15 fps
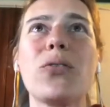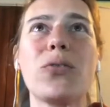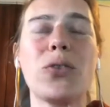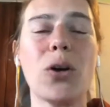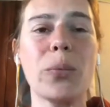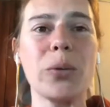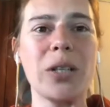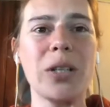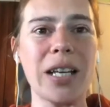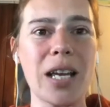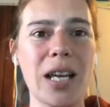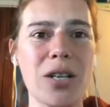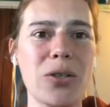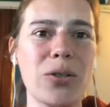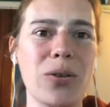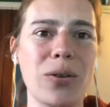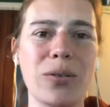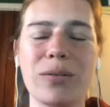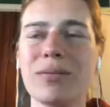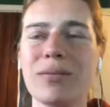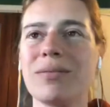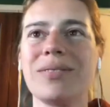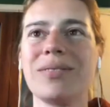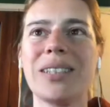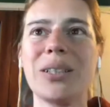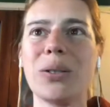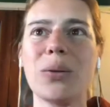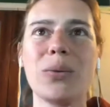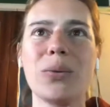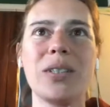of communication
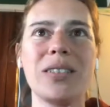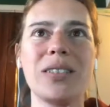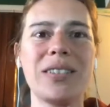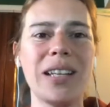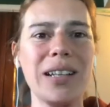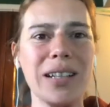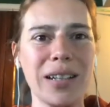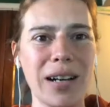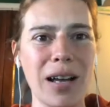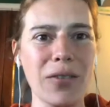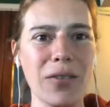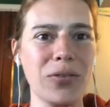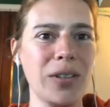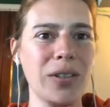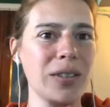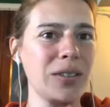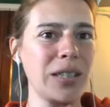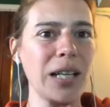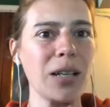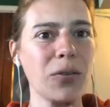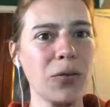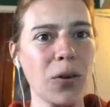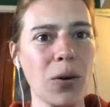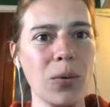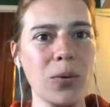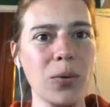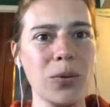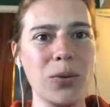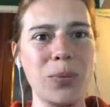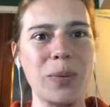you know the telegraph the
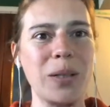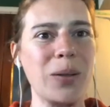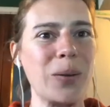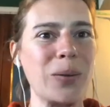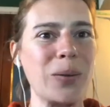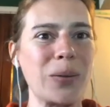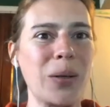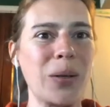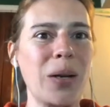telephones because